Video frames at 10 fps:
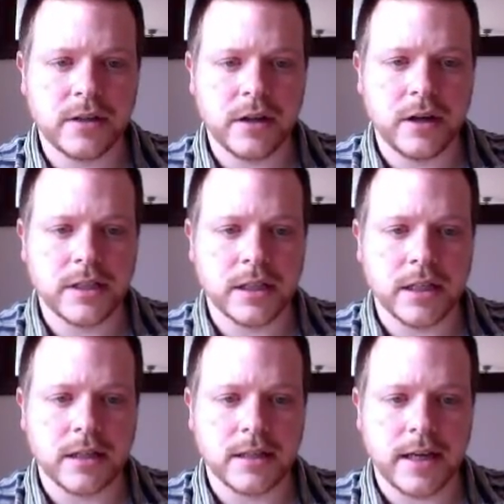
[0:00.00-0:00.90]
cursor key
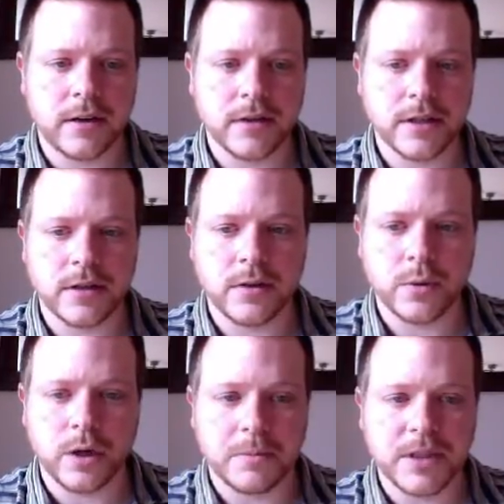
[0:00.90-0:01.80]
this down to
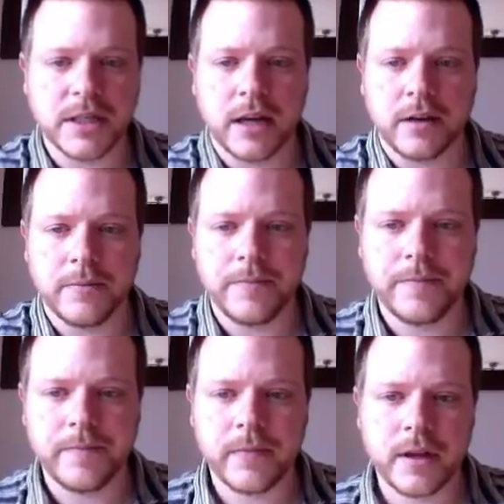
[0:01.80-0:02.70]
20%,
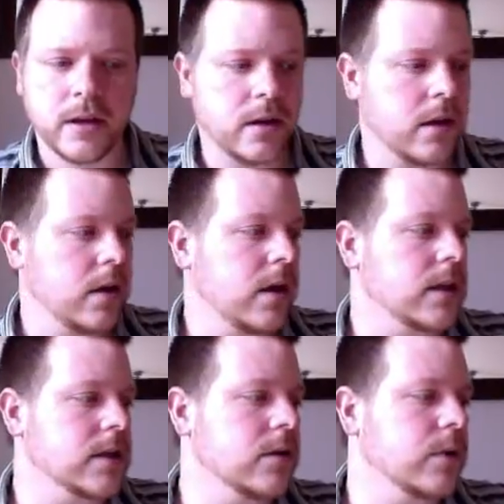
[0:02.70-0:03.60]

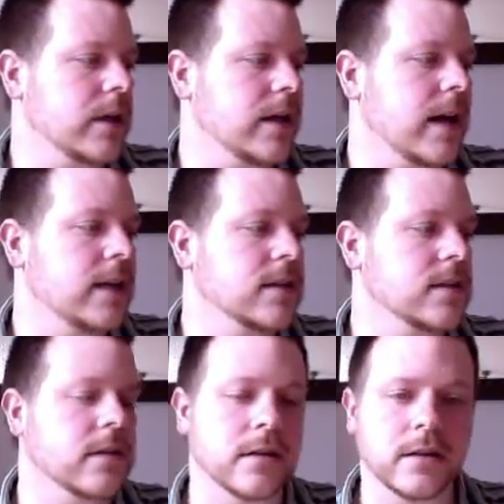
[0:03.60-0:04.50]
it's only when I hit enter
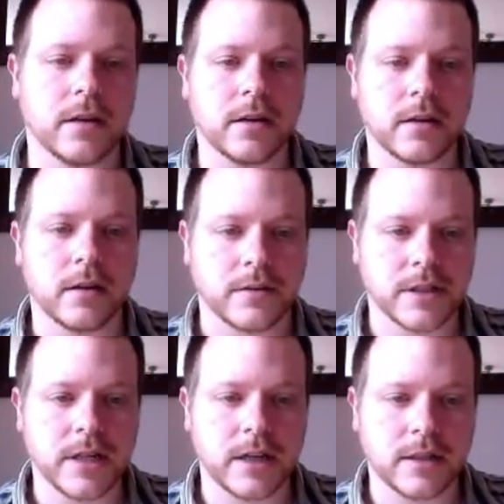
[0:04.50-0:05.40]
that it kind of
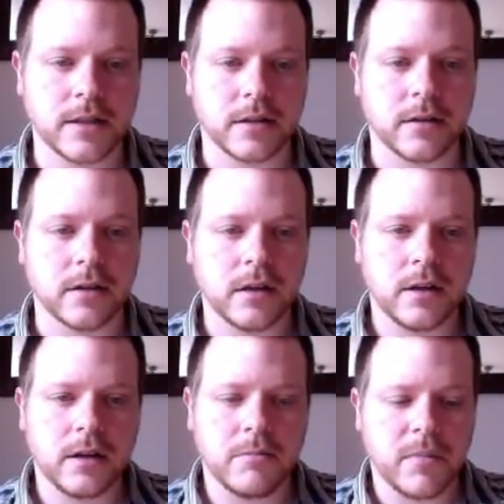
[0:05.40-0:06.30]
sticks, and
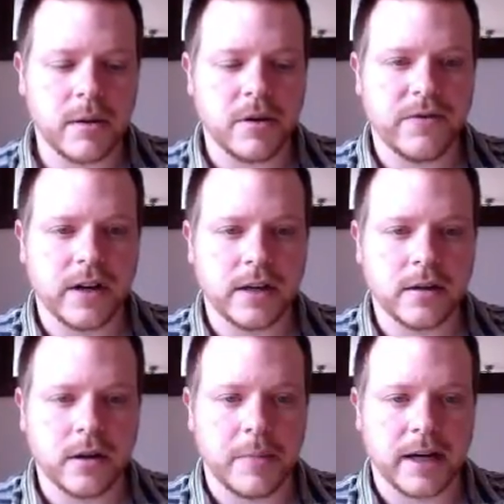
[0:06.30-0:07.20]
maybe if I
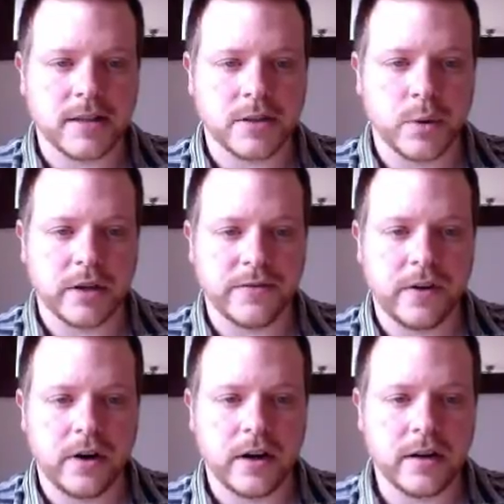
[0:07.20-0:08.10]
go back to
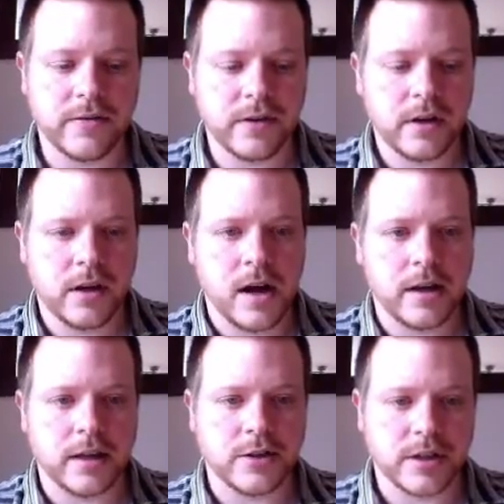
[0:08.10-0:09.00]
25 and
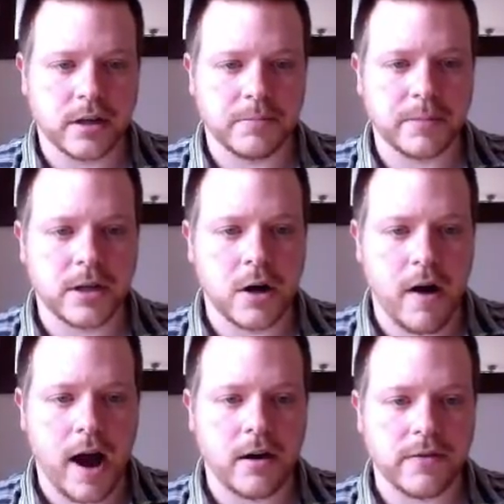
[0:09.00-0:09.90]
then just kind of blur
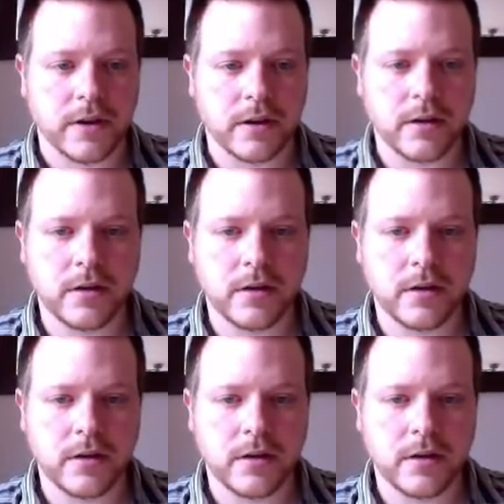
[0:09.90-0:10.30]
out of it,